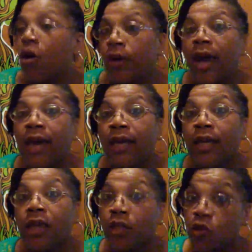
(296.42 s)
okay
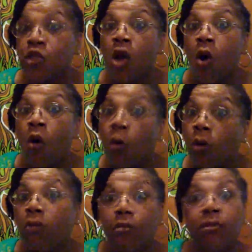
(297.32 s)
so
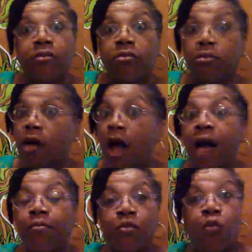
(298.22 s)

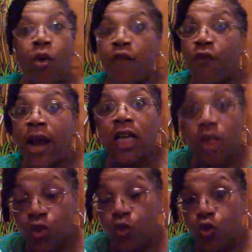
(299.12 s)
i'm whatever i
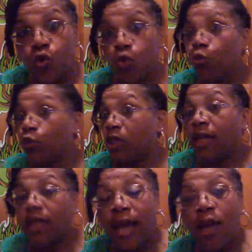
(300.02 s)
need to do to
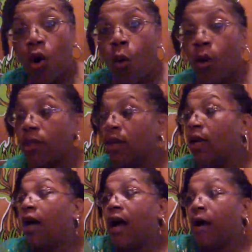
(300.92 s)
get that going
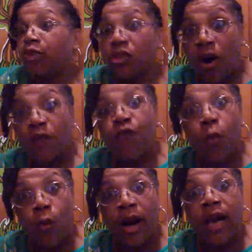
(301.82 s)
i'm starting
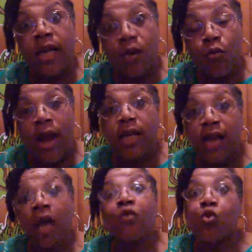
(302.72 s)
from where i am right
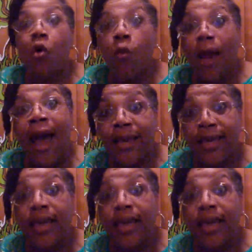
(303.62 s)
now doing what i